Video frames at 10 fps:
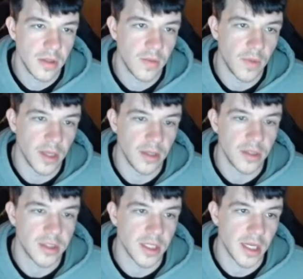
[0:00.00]
what it
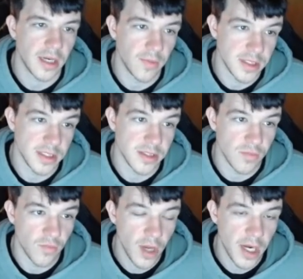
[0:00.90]
looks like once it's
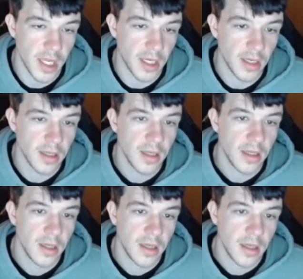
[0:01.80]
running.
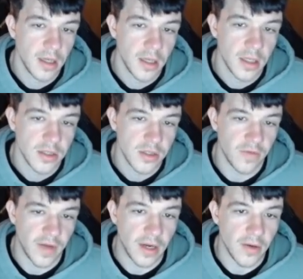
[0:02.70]
So if
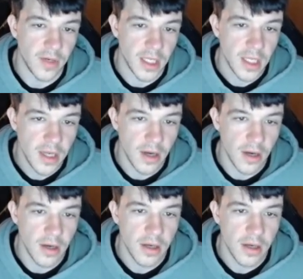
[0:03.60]
I go into here,